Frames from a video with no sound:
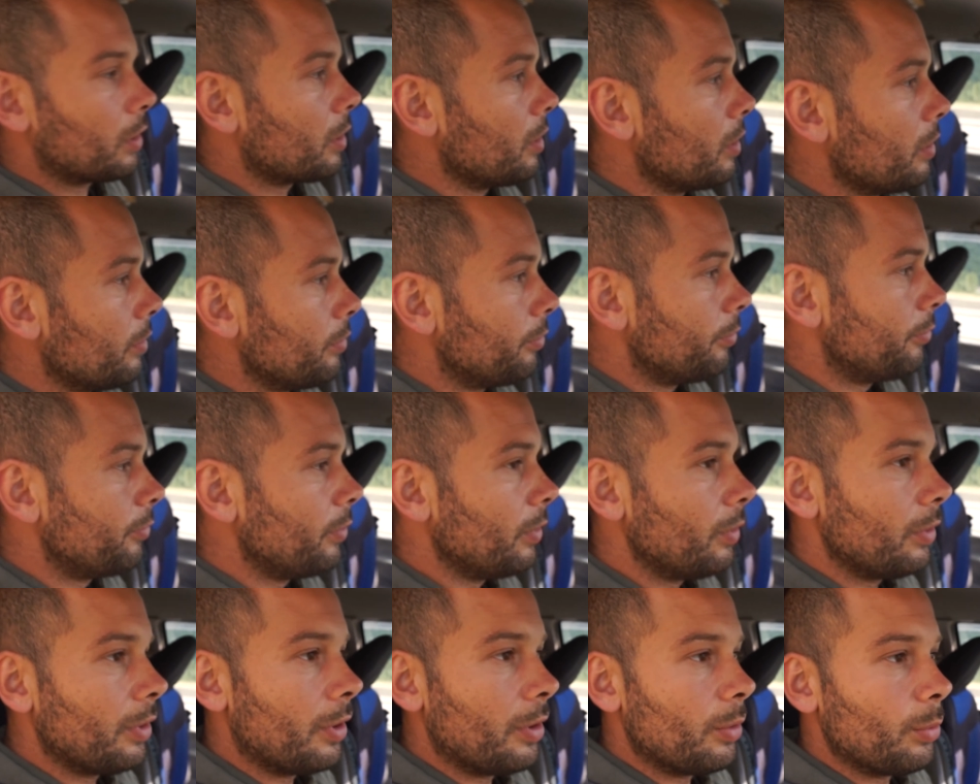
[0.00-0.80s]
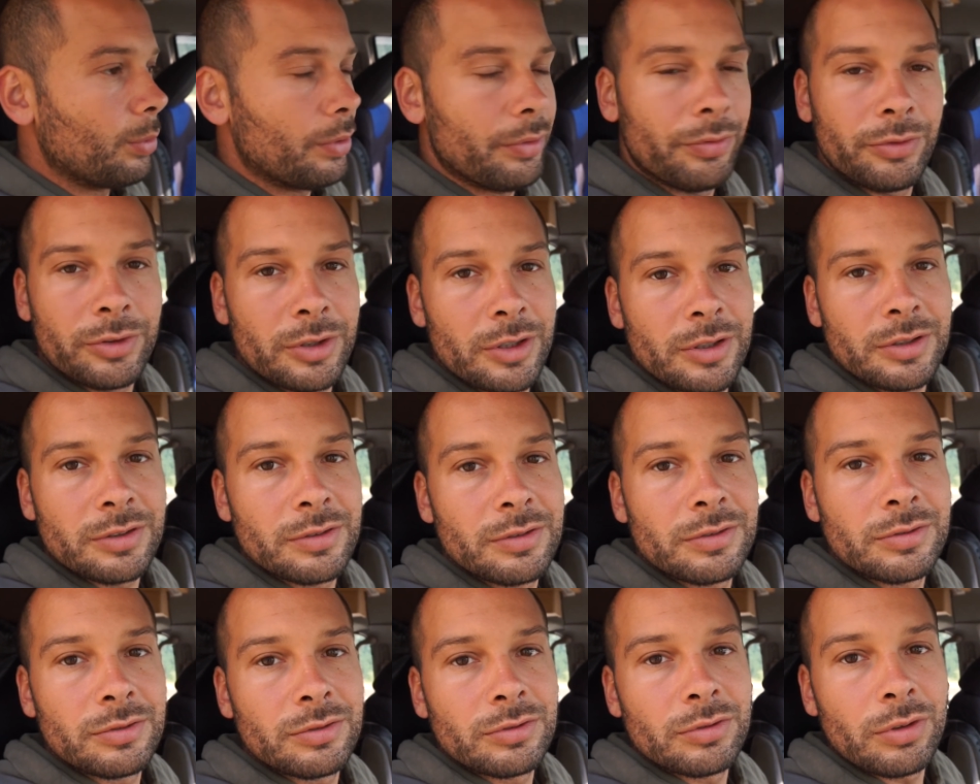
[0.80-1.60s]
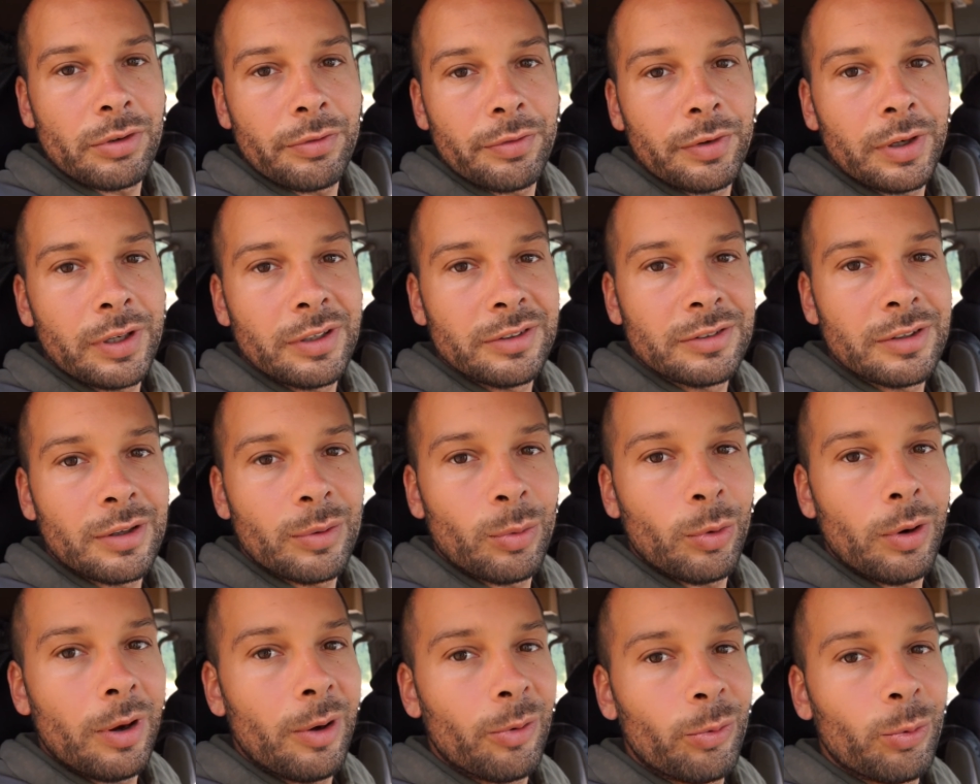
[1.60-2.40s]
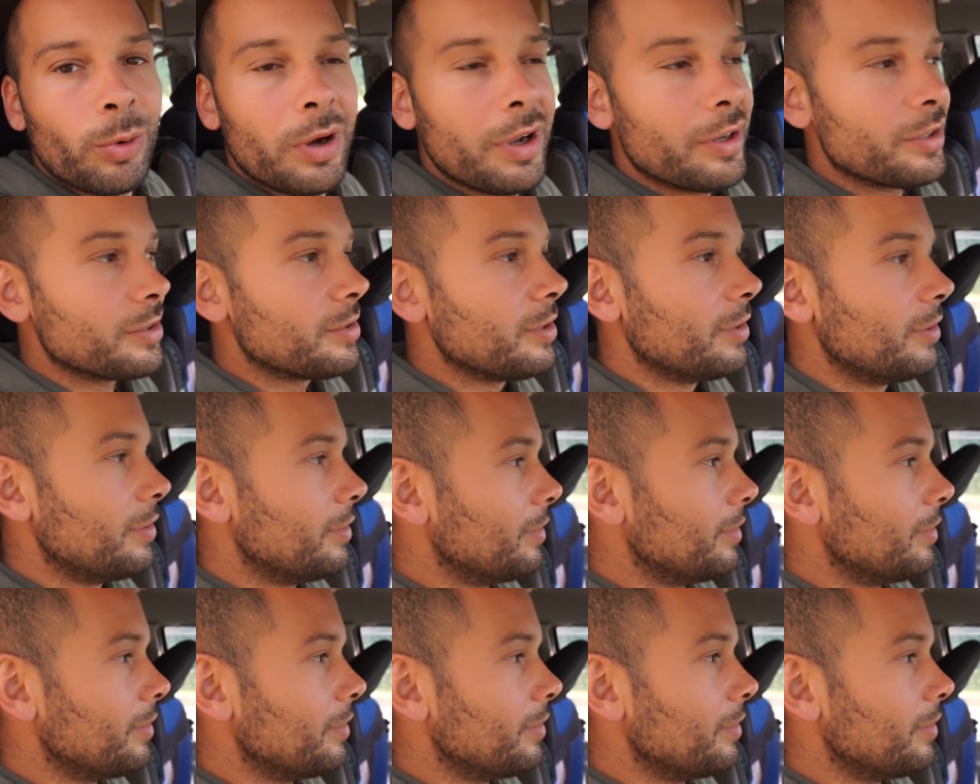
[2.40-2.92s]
kind of feel like we've just driven into the Wild West.